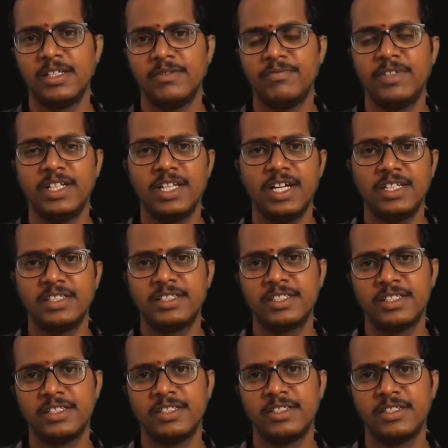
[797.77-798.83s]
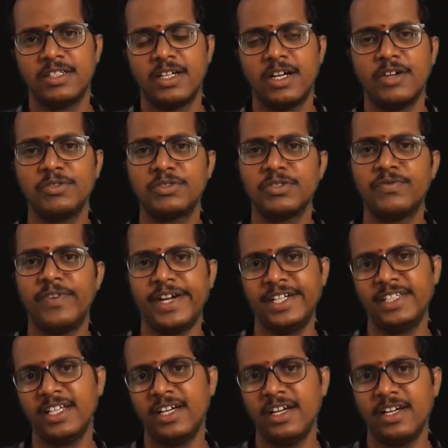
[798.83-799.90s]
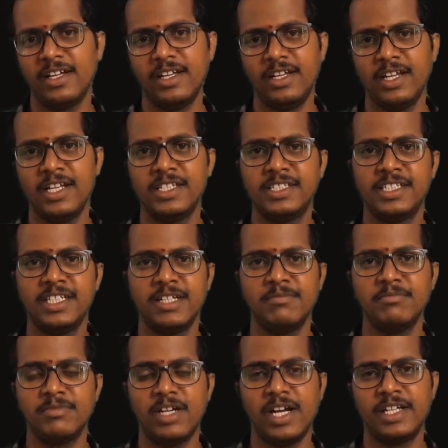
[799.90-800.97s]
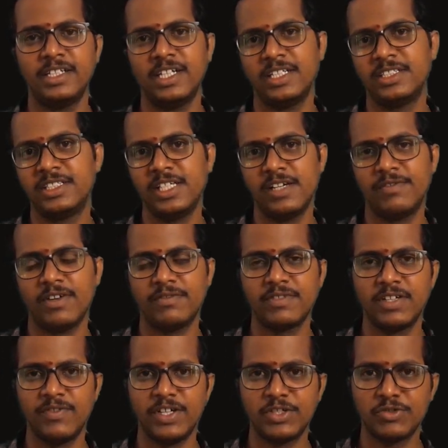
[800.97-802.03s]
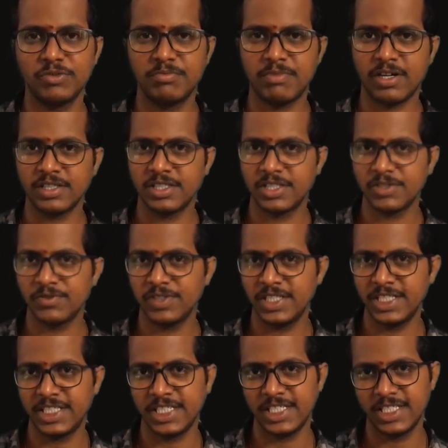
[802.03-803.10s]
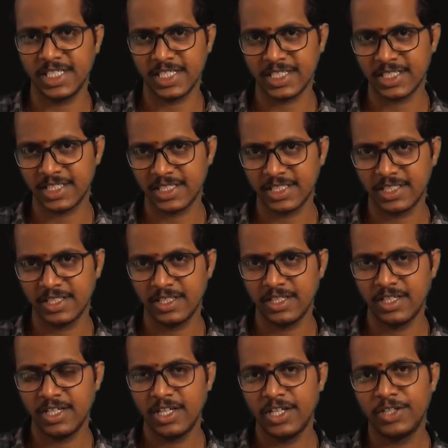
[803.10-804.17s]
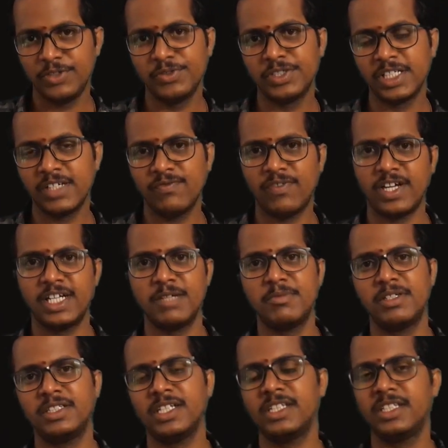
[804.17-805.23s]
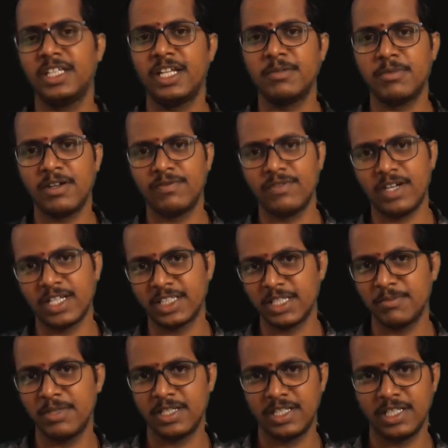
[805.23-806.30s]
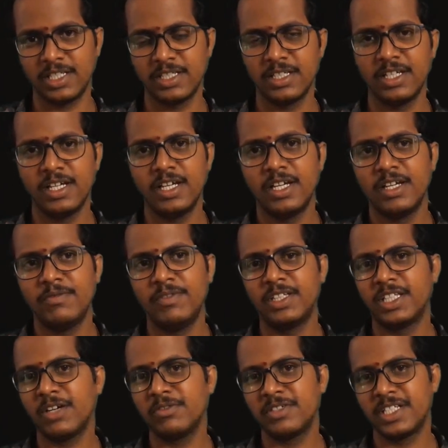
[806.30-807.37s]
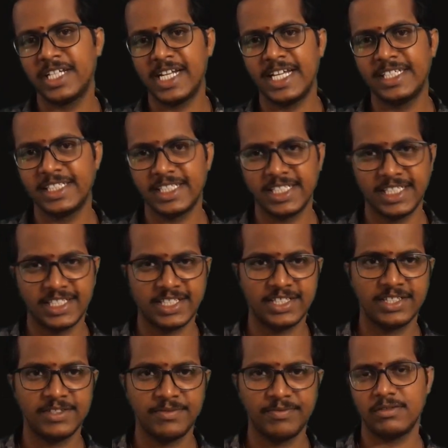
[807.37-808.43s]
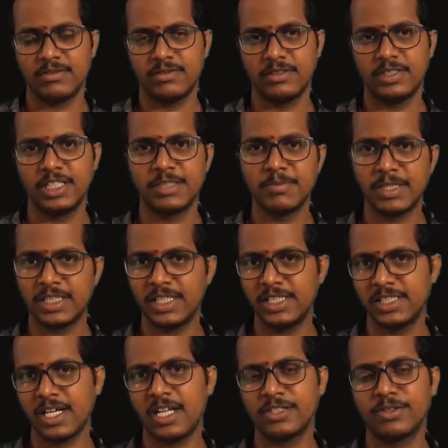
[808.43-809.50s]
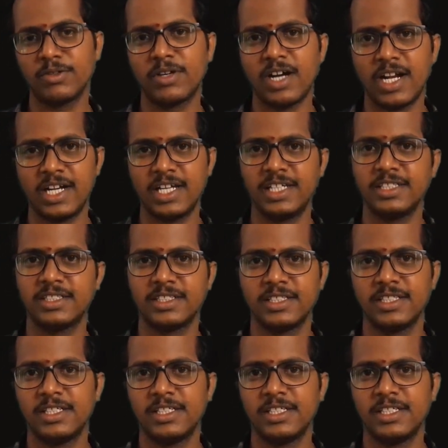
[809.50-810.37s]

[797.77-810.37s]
we learned how to find the LCM and HCF of given two positive integers using fundamental theorem of arithmetic without realizing it. This method is also called as